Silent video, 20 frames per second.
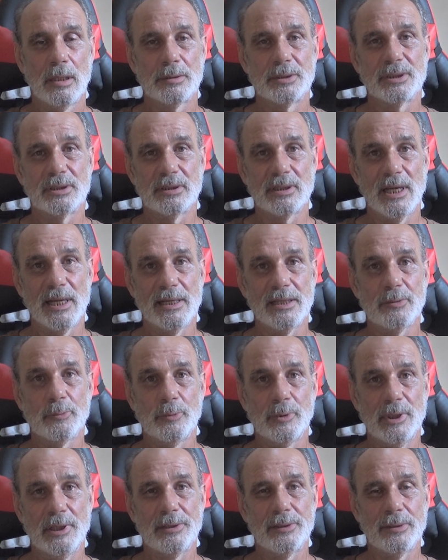Delighted
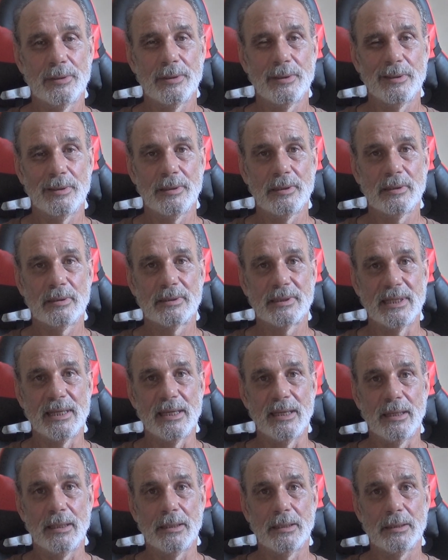with
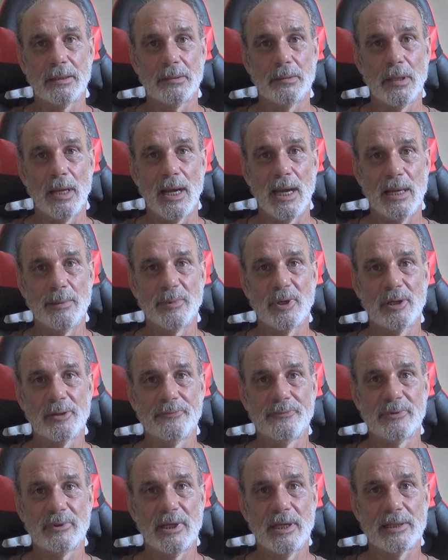the Imar
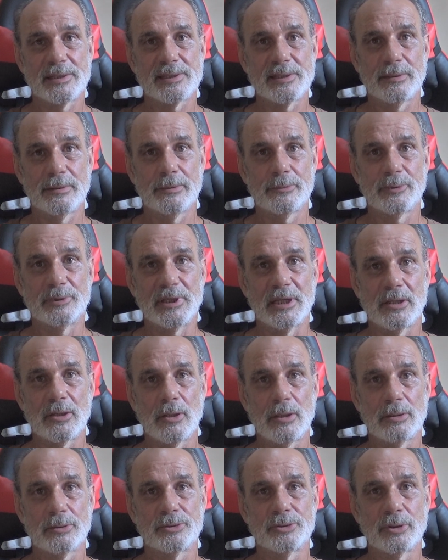Flex, what they
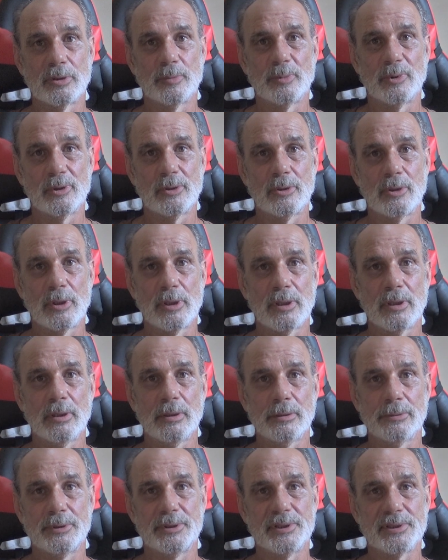call turbo cooker,
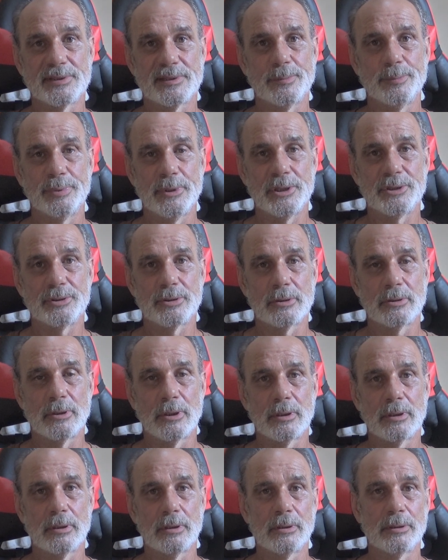which is a pressure
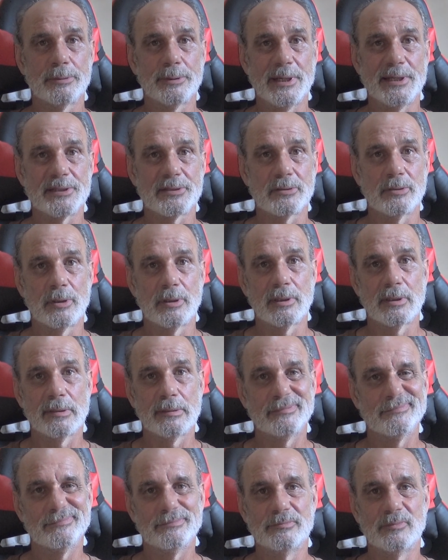cooker, rice cooker,
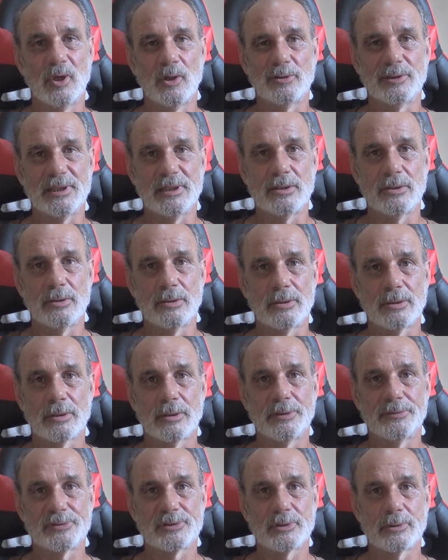multi-cooker
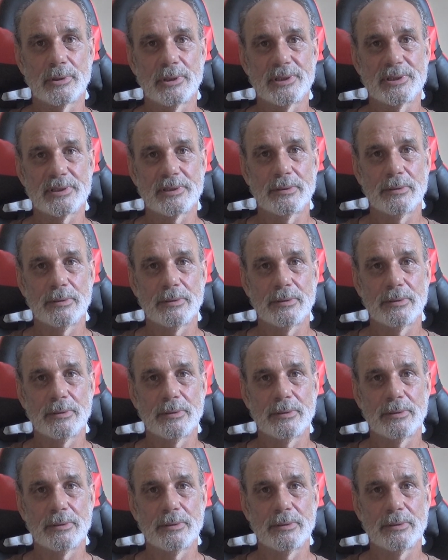of sorts.